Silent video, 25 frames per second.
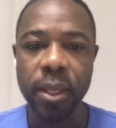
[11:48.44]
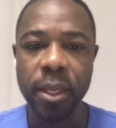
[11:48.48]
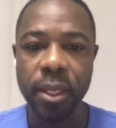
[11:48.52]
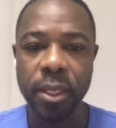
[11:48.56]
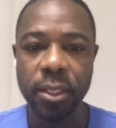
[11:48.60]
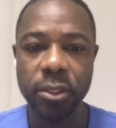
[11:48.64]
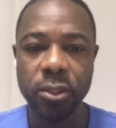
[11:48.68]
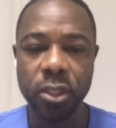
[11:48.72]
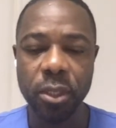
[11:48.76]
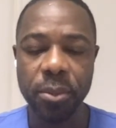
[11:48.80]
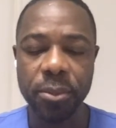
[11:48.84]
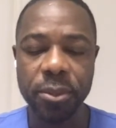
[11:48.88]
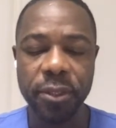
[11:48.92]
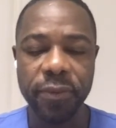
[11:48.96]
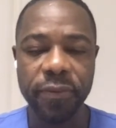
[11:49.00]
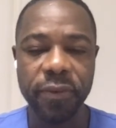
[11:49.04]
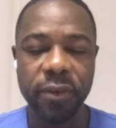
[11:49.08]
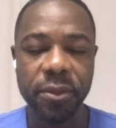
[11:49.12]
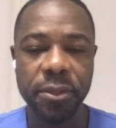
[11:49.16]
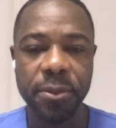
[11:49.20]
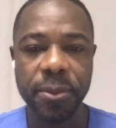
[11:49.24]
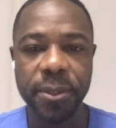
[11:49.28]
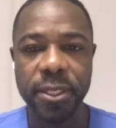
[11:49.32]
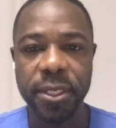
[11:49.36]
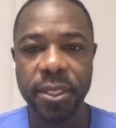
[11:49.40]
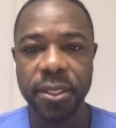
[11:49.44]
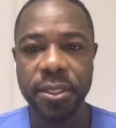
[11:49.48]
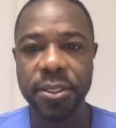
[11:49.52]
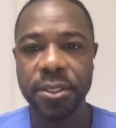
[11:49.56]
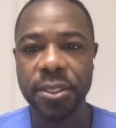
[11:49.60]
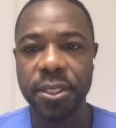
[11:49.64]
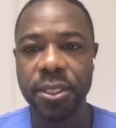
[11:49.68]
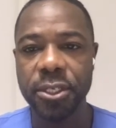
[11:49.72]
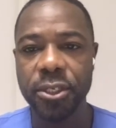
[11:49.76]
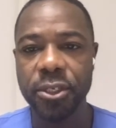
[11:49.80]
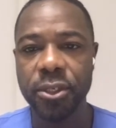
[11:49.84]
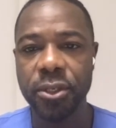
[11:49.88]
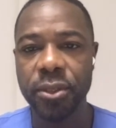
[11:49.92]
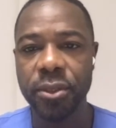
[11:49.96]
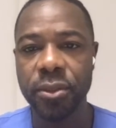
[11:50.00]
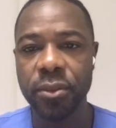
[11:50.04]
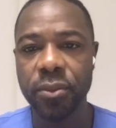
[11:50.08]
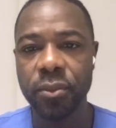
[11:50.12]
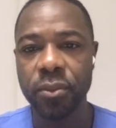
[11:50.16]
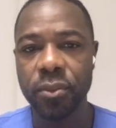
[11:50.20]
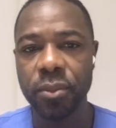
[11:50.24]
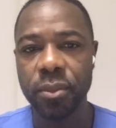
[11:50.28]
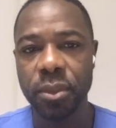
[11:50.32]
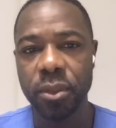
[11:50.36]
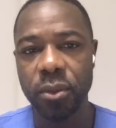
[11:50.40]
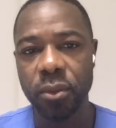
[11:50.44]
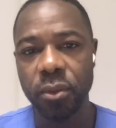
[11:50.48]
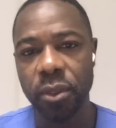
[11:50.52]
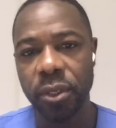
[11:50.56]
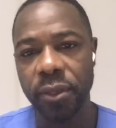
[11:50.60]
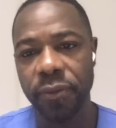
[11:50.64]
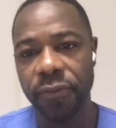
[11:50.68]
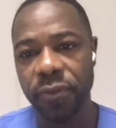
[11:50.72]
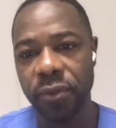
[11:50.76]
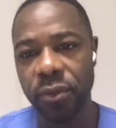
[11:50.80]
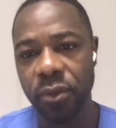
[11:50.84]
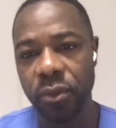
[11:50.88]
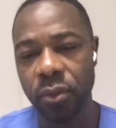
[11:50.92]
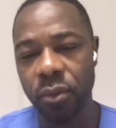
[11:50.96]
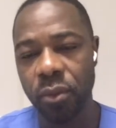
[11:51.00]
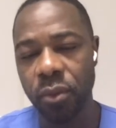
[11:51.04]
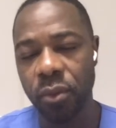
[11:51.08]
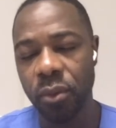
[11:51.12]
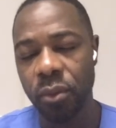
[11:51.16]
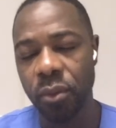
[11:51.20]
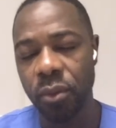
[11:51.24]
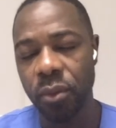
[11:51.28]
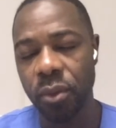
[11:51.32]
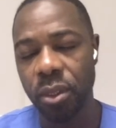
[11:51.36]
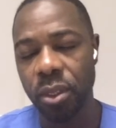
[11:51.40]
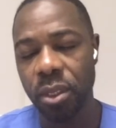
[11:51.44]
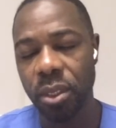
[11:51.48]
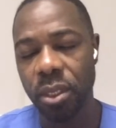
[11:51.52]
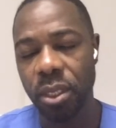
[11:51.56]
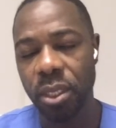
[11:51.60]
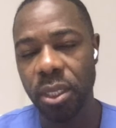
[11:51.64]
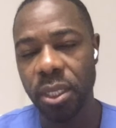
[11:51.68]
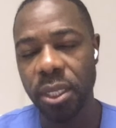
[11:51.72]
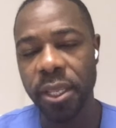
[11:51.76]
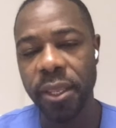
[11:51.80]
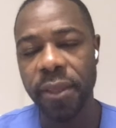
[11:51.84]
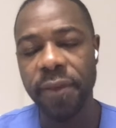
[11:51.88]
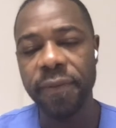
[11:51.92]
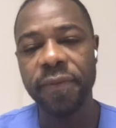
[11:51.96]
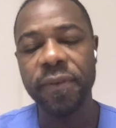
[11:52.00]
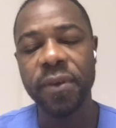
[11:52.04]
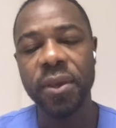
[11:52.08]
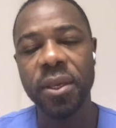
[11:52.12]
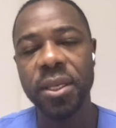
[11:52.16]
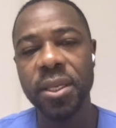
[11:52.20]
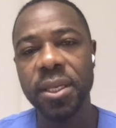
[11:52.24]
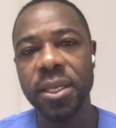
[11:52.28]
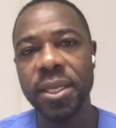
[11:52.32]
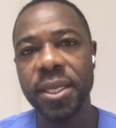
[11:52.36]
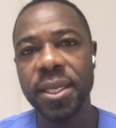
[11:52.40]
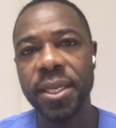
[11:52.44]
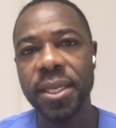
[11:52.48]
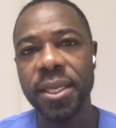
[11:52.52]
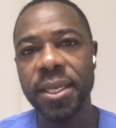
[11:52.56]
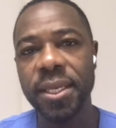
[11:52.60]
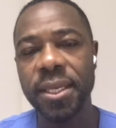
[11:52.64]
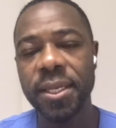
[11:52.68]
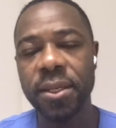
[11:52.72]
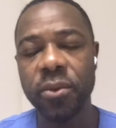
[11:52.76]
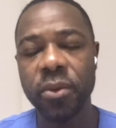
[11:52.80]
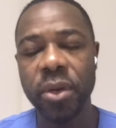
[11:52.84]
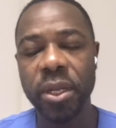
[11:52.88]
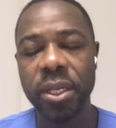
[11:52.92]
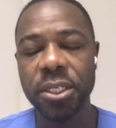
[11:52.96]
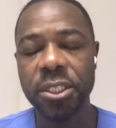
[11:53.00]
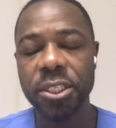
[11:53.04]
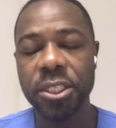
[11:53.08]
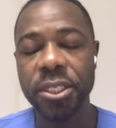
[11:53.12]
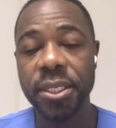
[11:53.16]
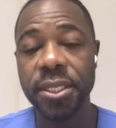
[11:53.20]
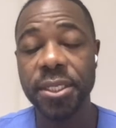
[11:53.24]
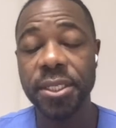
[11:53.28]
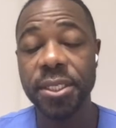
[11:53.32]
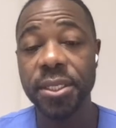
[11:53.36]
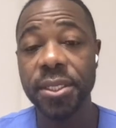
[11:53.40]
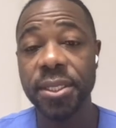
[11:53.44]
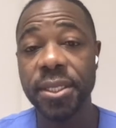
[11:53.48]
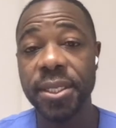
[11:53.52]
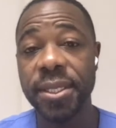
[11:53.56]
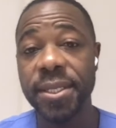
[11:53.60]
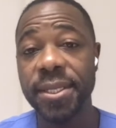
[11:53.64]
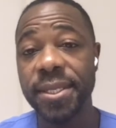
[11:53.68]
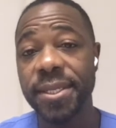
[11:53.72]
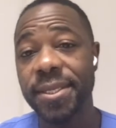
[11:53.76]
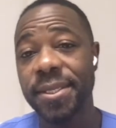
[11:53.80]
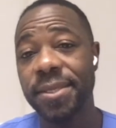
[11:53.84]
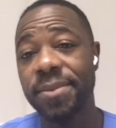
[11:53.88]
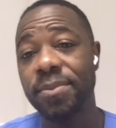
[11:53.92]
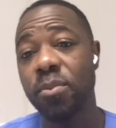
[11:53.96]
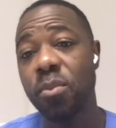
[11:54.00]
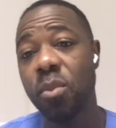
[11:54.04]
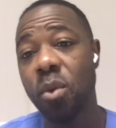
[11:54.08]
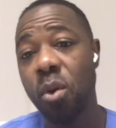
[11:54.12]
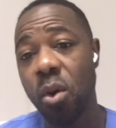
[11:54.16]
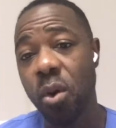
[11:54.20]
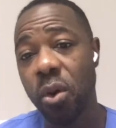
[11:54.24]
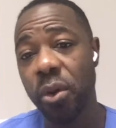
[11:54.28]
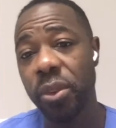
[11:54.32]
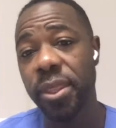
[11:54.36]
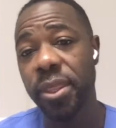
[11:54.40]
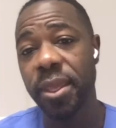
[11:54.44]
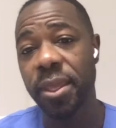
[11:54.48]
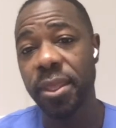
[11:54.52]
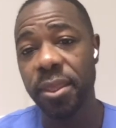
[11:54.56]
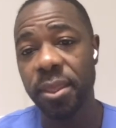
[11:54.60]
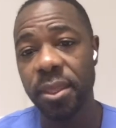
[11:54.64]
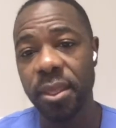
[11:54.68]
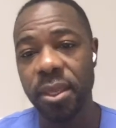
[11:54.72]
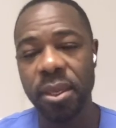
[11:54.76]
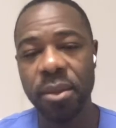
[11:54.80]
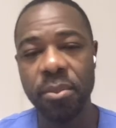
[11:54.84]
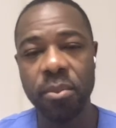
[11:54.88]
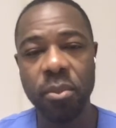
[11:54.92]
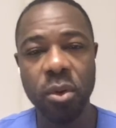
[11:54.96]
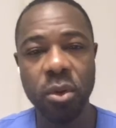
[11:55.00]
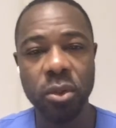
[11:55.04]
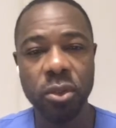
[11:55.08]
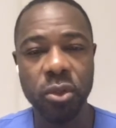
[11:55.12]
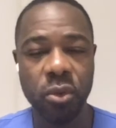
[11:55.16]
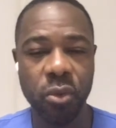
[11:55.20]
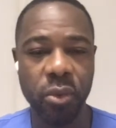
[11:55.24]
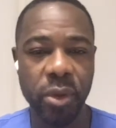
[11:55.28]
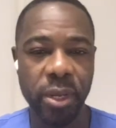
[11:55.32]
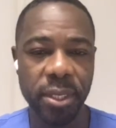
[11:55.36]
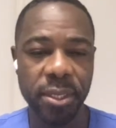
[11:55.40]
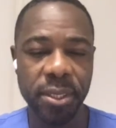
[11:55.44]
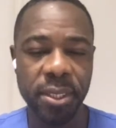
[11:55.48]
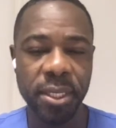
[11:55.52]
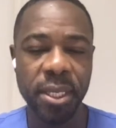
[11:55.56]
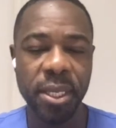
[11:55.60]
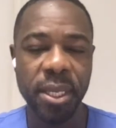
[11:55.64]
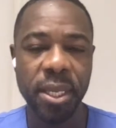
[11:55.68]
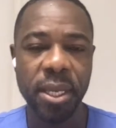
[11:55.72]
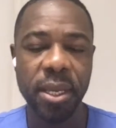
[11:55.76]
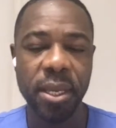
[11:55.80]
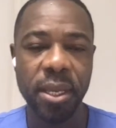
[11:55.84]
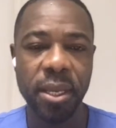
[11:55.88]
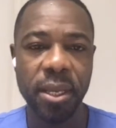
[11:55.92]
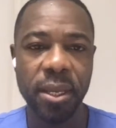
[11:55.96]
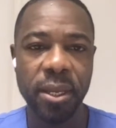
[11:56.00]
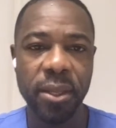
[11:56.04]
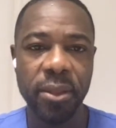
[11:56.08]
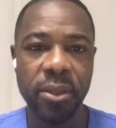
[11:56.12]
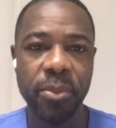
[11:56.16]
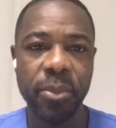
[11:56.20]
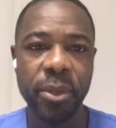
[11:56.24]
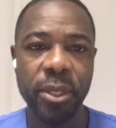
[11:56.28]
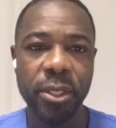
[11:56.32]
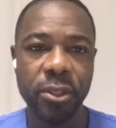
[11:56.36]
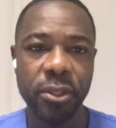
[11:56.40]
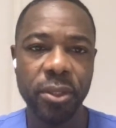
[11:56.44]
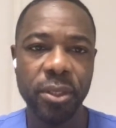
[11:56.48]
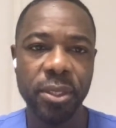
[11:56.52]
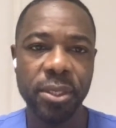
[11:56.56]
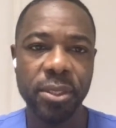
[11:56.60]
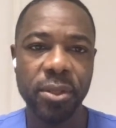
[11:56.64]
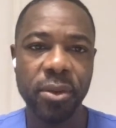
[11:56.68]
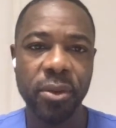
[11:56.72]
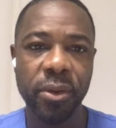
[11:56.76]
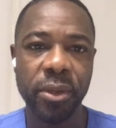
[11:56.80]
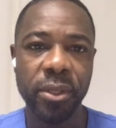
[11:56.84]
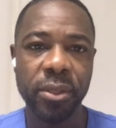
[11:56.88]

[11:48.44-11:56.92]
In terms of hospitalization, if you live a regurgitation that is more than moderate, the patients